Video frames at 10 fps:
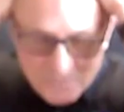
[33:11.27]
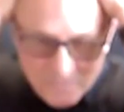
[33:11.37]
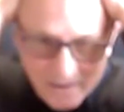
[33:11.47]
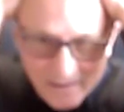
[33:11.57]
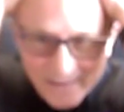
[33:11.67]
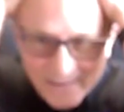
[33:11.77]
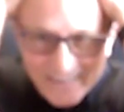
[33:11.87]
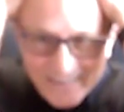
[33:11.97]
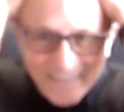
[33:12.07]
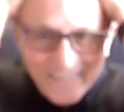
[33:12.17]
you
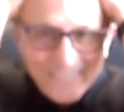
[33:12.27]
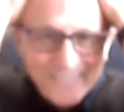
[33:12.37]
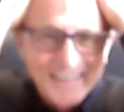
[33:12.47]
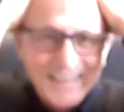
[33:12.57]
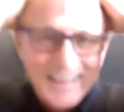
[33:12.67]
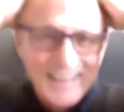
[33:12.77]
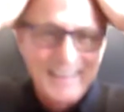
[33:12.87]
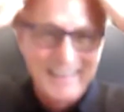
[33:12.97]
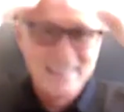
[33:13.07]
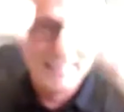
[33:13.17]
know,
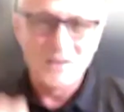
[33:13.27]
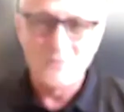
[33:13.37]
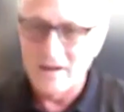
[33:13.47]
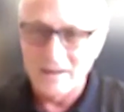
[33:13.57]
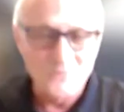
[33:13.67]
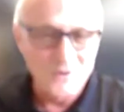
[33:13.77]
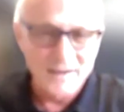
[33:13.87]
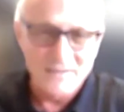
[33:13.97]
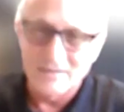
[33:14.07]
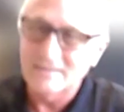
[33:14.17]
they wanted whatever.